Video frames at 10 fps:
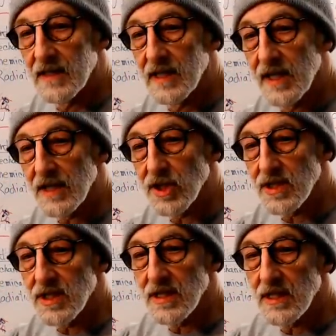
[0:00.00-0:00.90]

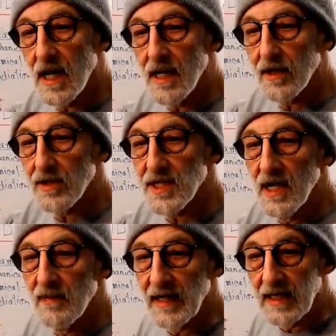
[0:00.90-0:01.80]
connections to deniers,
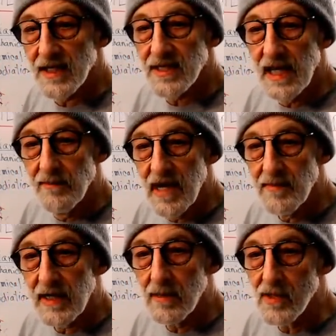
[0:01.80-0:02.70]
because they may
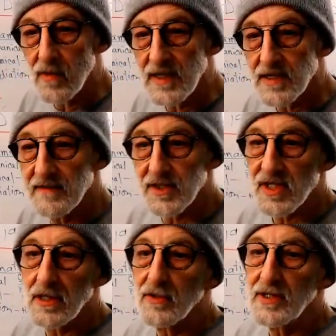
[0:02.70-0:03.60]
become aggressive and
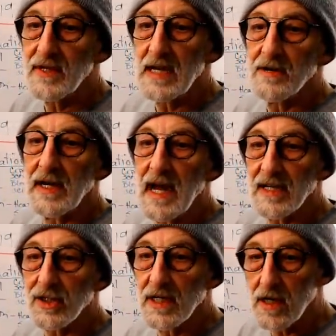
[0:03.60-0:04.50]
slow you down and
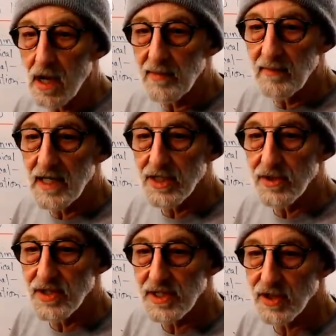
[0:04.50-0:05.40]
actually compromise
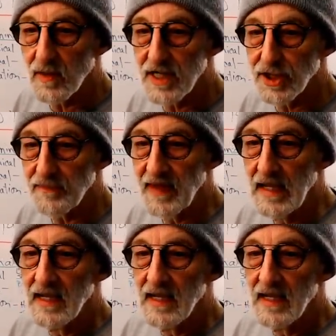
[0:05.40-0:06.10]
your situation.